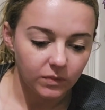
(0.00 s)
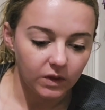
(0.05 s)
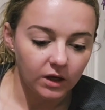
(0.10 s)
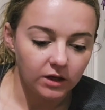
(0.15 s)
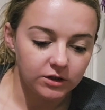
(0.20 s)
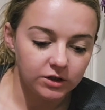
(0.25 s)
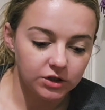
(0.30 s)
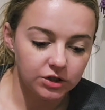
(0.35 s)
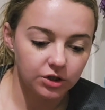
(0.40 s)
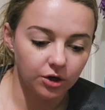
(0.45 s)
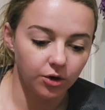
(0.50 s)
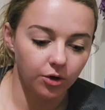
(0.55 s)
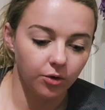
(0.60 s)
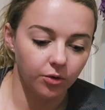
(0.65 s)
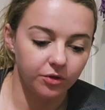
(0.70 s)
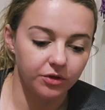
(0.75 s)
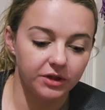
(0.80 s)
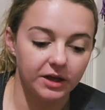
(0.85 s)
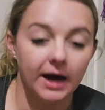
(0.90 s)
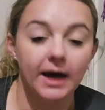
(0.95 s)
So
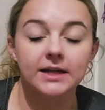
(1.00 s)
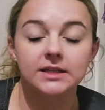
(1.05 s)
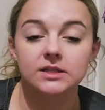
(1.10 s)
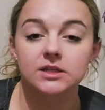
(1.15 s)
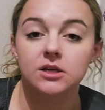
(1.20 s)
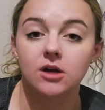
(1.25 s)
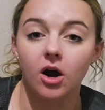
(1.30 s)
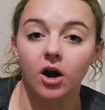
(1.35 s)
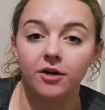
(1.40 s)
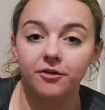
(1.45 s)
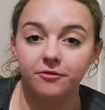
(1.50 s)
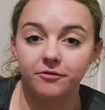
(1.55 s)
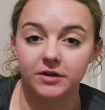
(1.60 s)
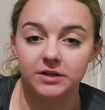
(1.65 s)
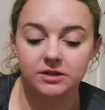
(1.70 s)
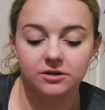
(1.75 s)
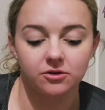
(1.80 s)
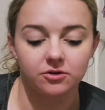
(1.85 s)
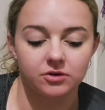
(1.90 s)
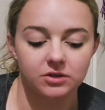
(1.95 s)
that's our
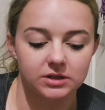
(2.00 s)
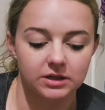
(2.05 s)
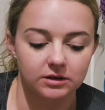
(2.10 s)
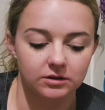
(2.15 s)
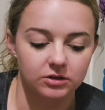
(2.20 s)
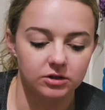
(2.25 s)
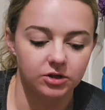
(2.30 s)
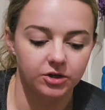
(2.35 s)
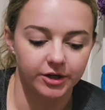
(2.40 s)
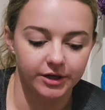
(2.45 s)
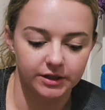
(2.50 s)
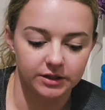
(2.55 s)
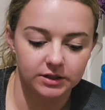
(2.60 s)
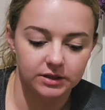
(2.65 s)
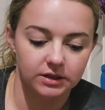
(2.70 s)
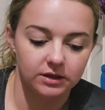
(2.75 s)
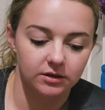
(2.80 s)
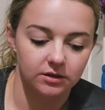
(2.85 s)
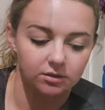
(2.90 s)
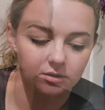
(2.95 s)
physical sunscreens. And